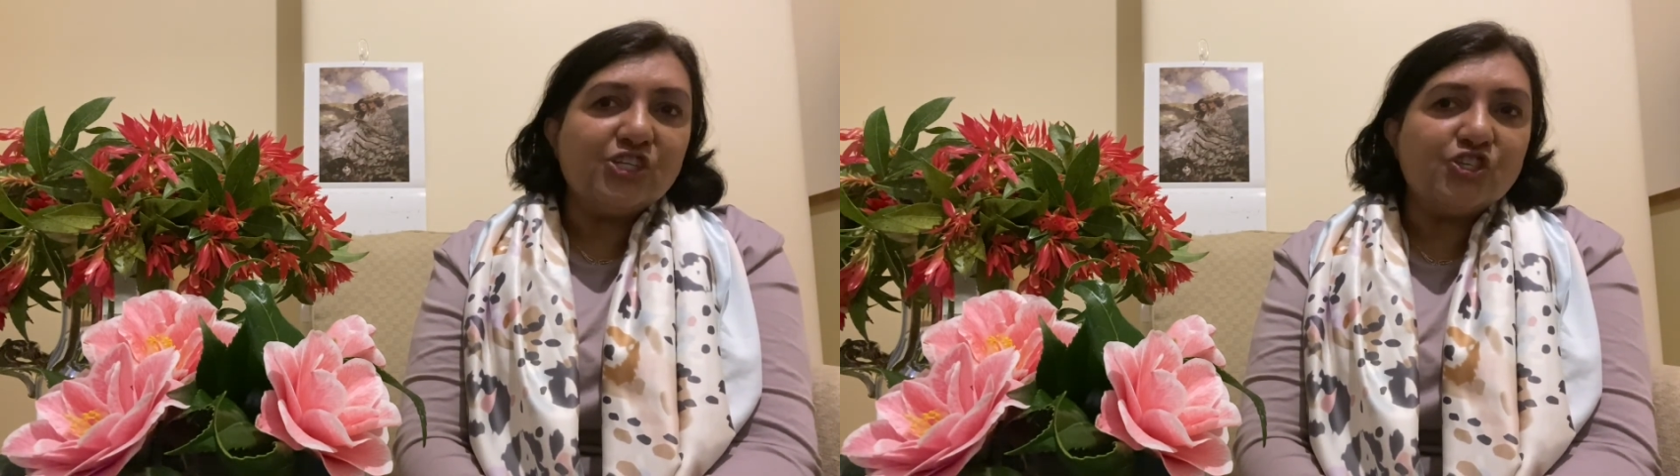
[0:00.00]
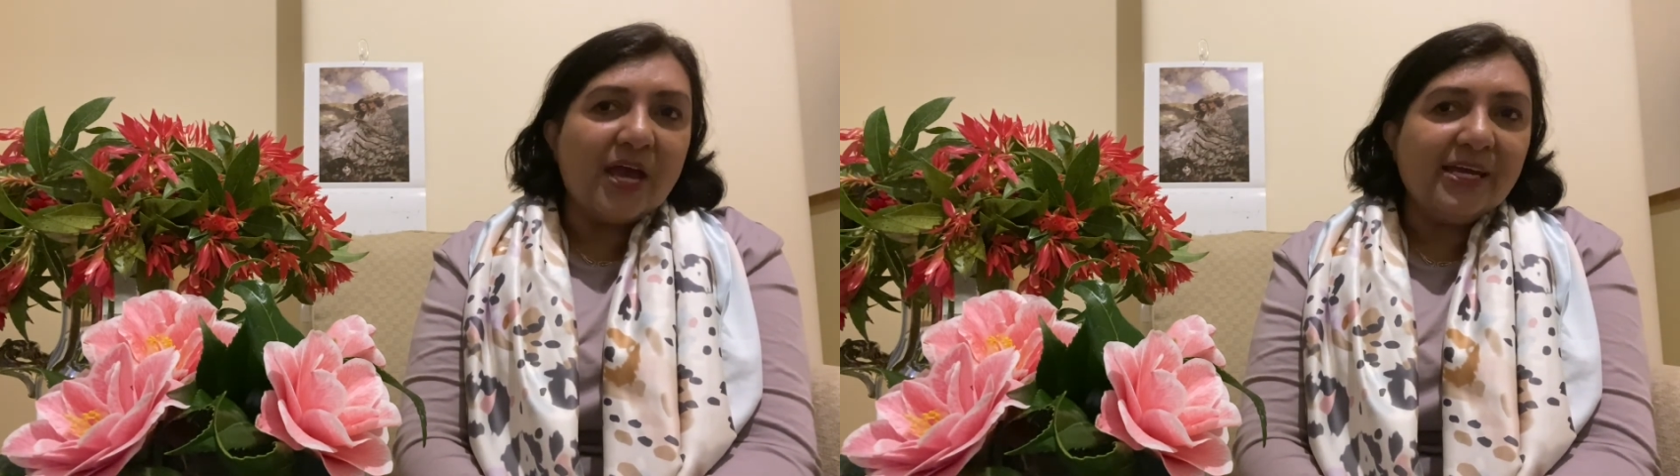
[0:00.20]

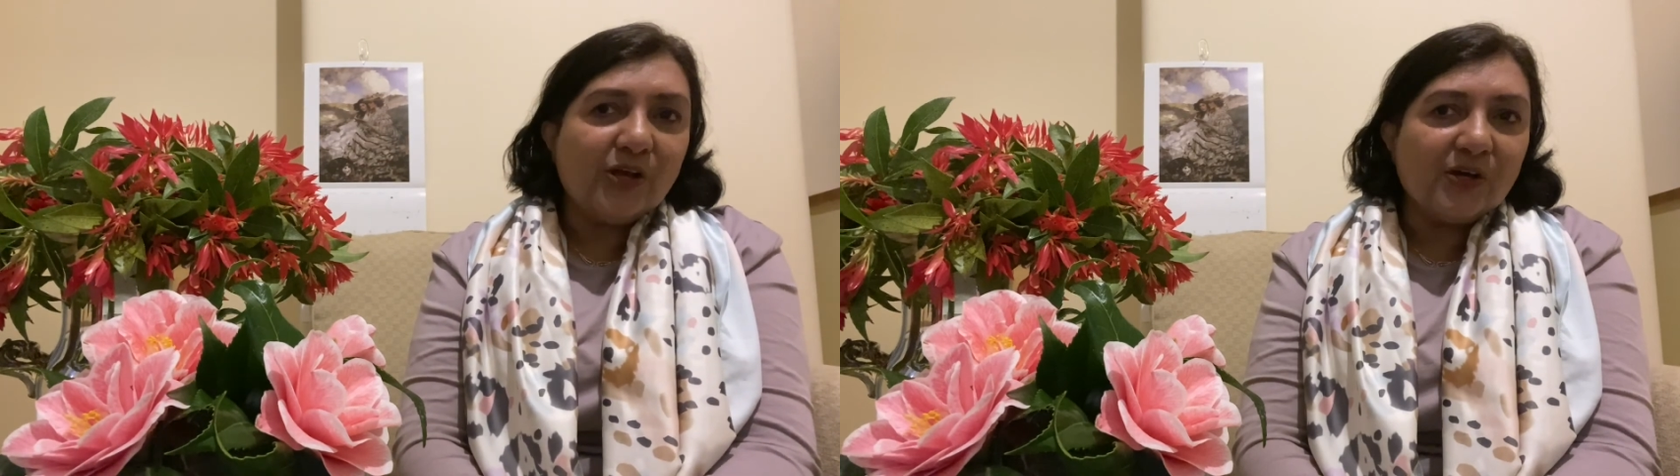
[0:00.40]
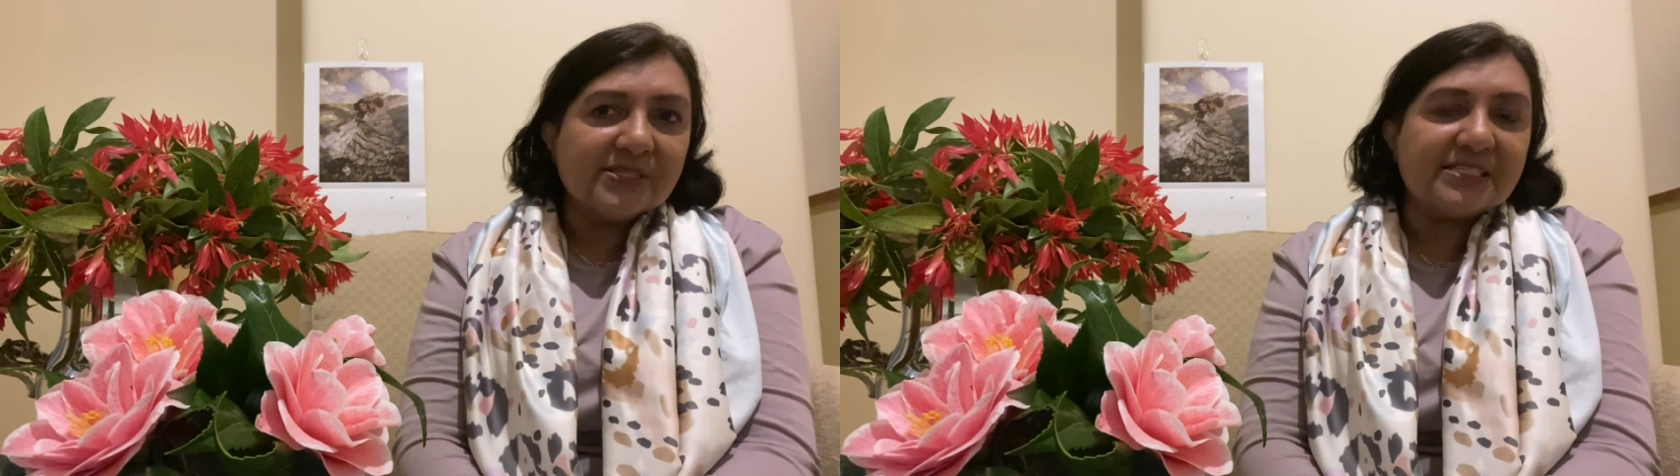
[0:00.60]
Jane
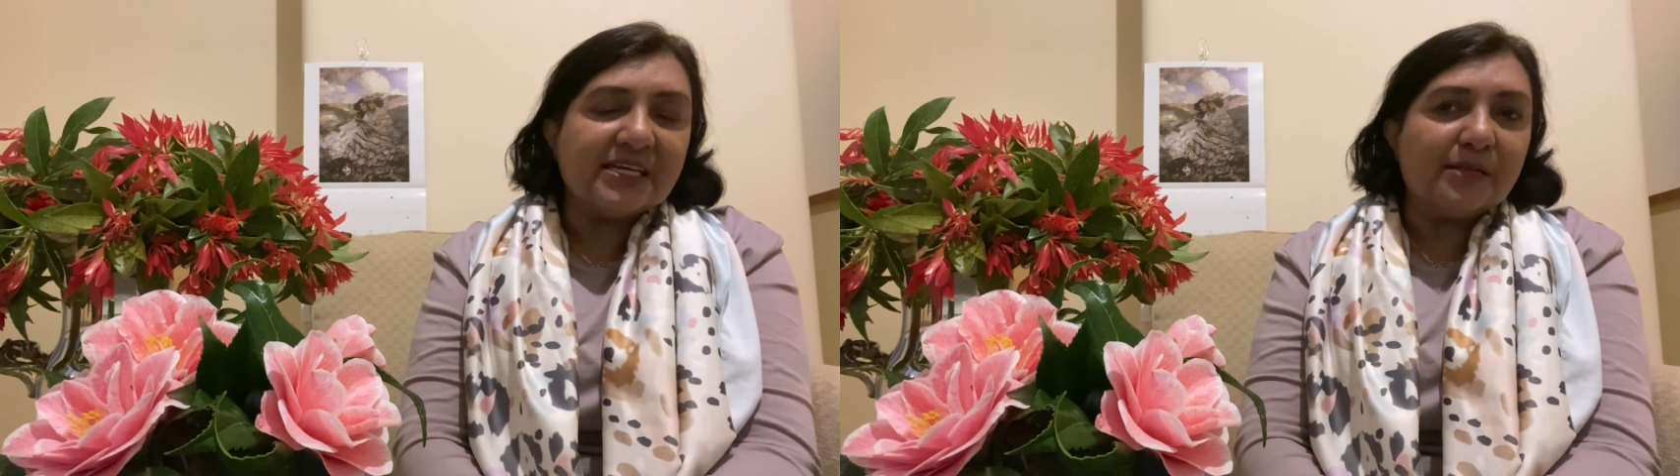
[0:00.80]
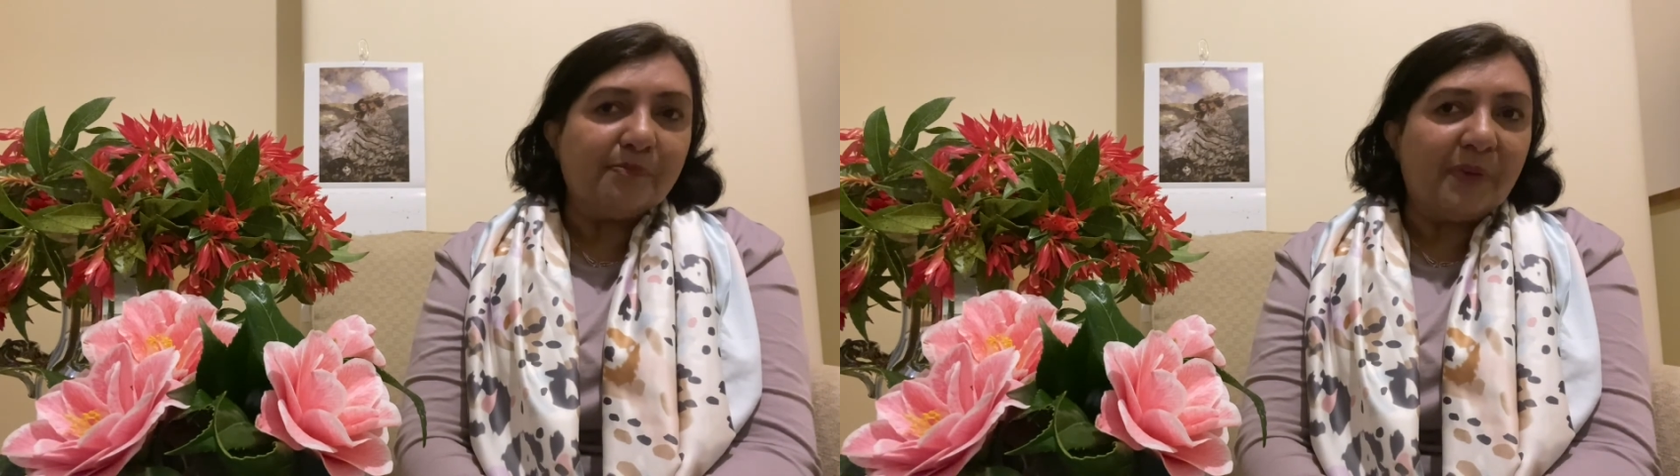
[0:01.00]

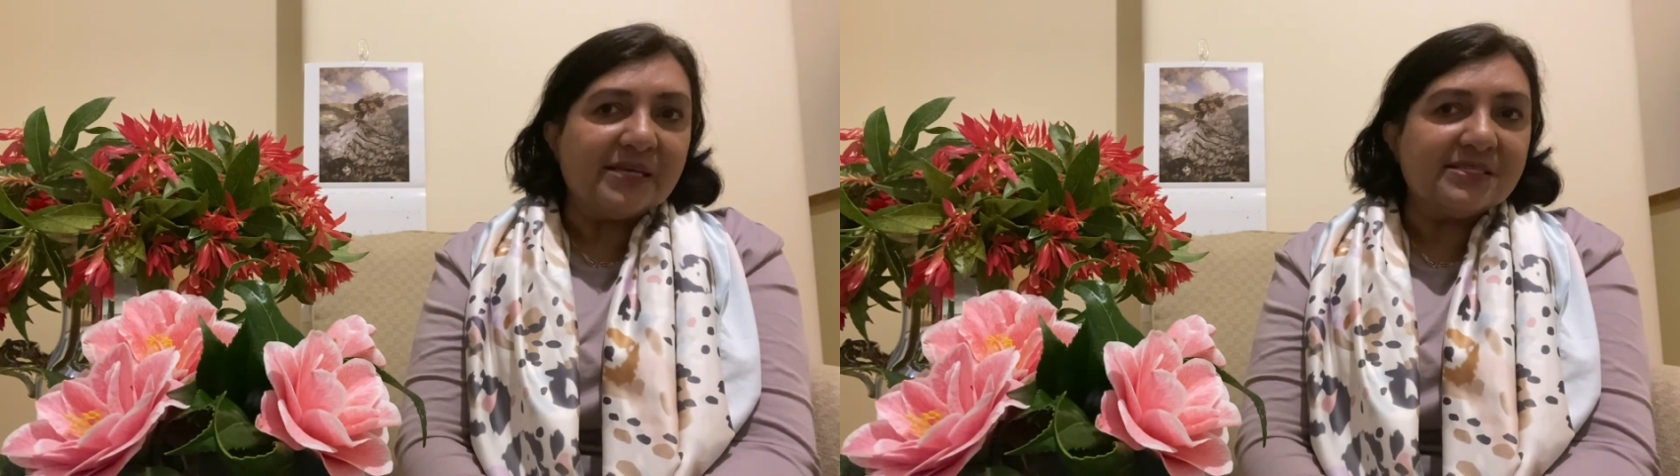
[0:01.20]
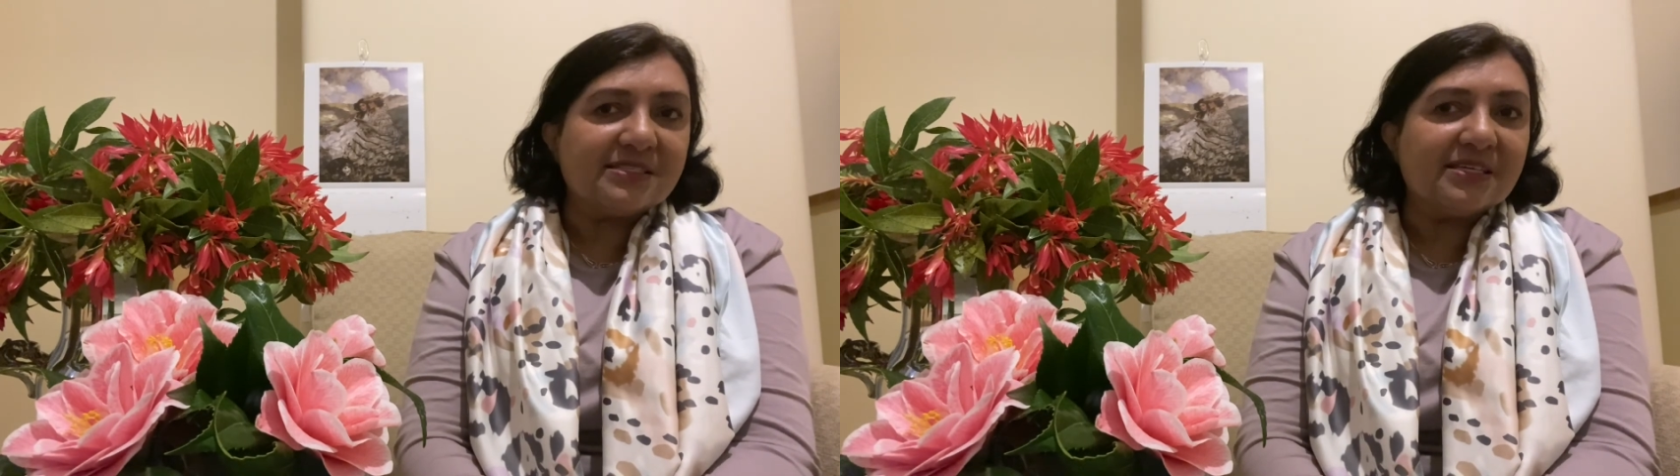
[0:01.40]
Austen
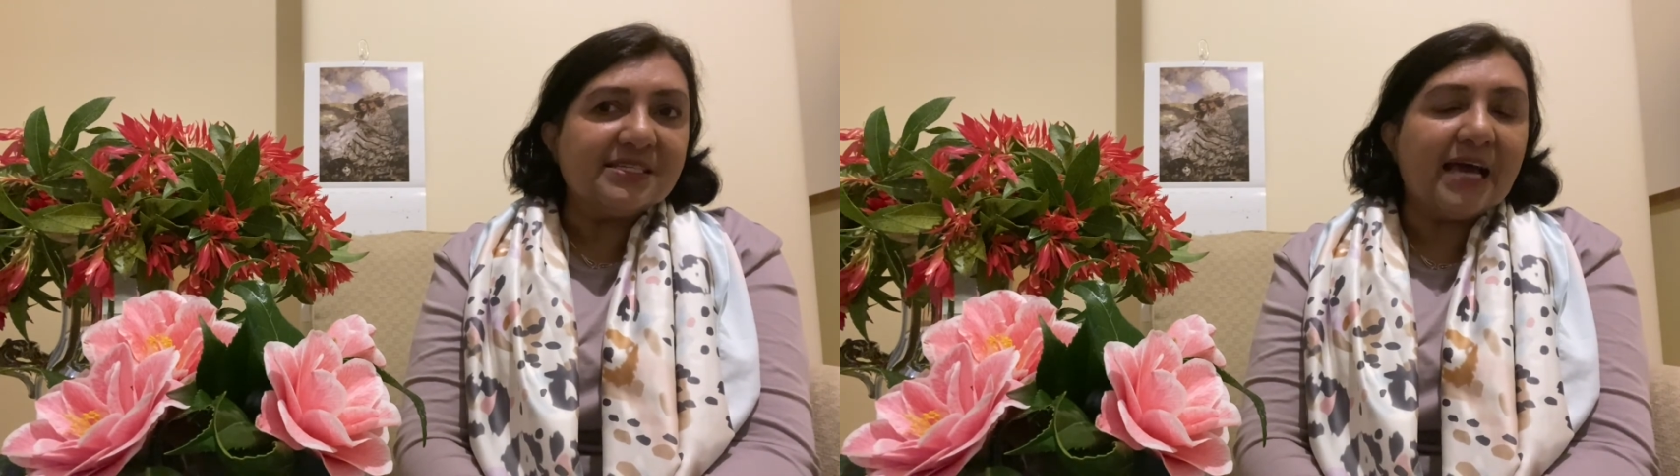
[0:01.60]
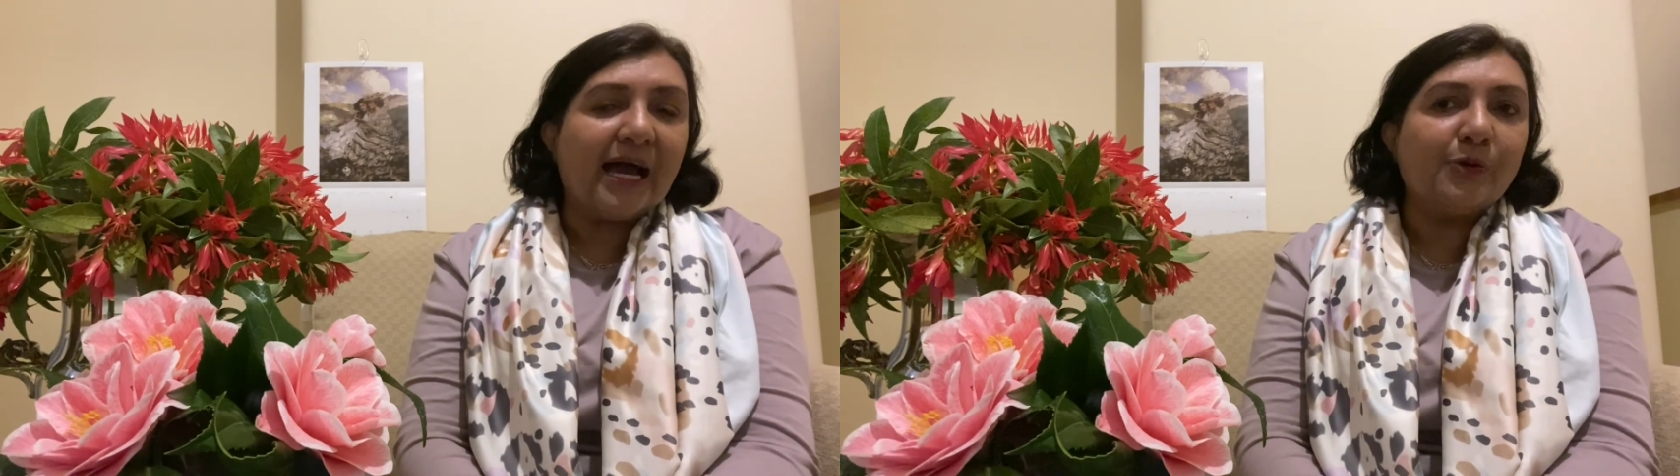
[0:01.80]
based the
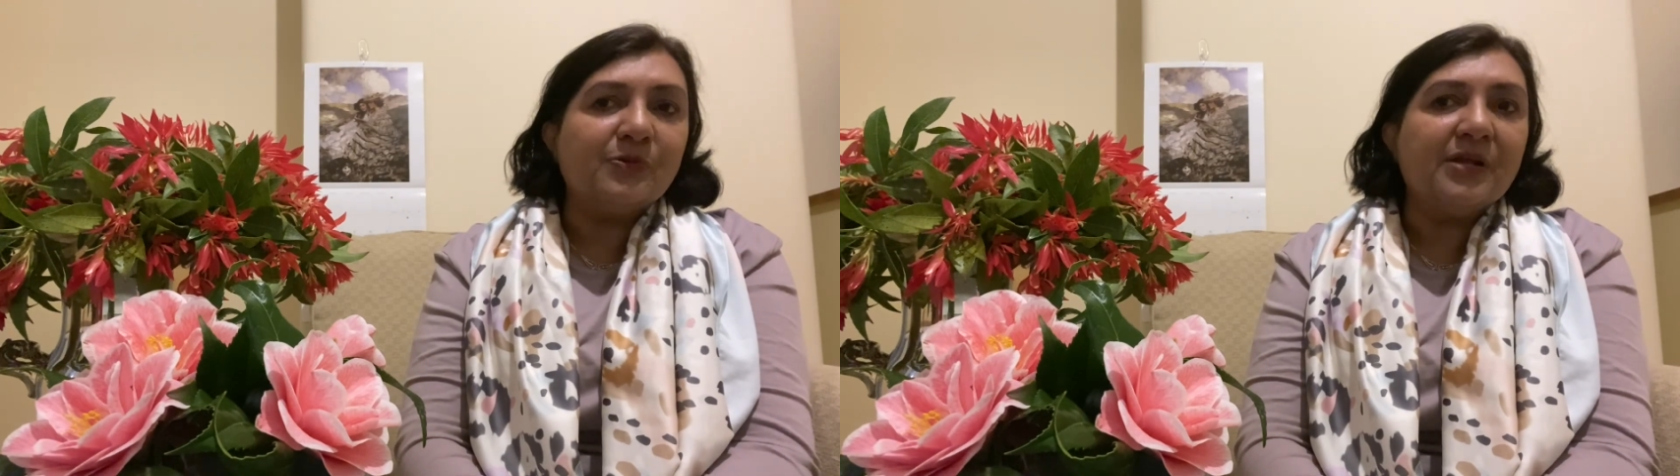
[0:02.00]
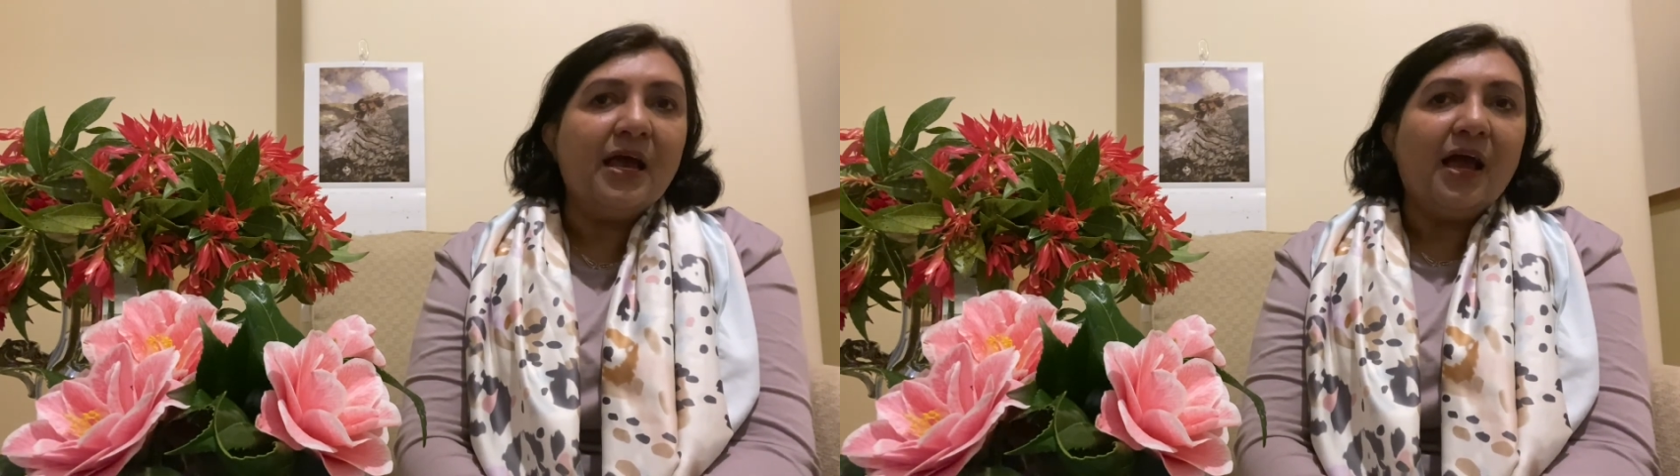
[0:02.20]
town